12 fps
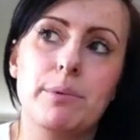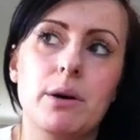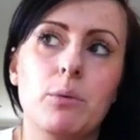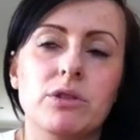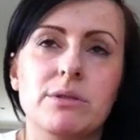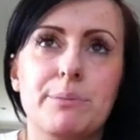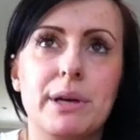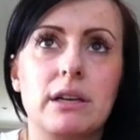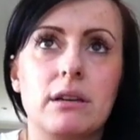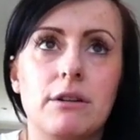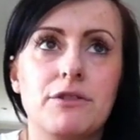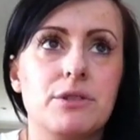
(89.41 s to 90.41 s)
but it wasn't big
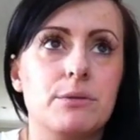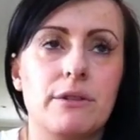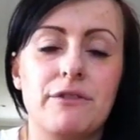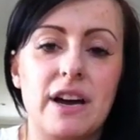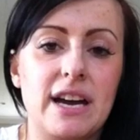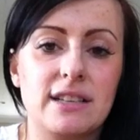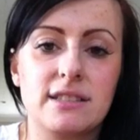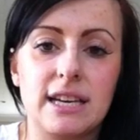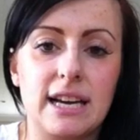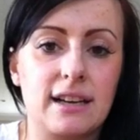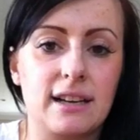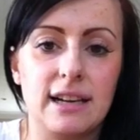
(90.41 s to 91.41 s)
enough to affect
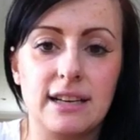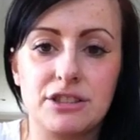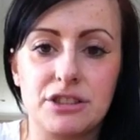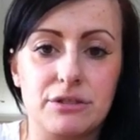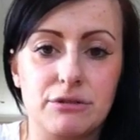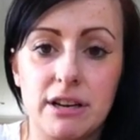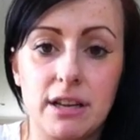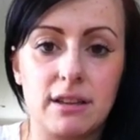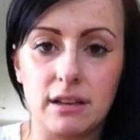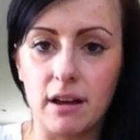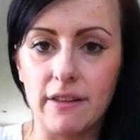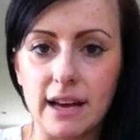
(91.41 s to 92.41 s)
egg collection or
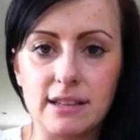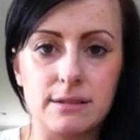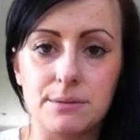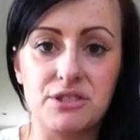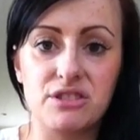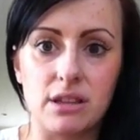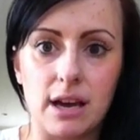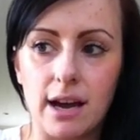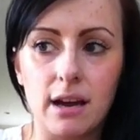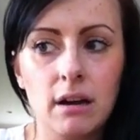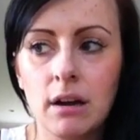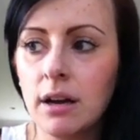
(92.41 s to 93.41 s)
anything like that, so it was just there.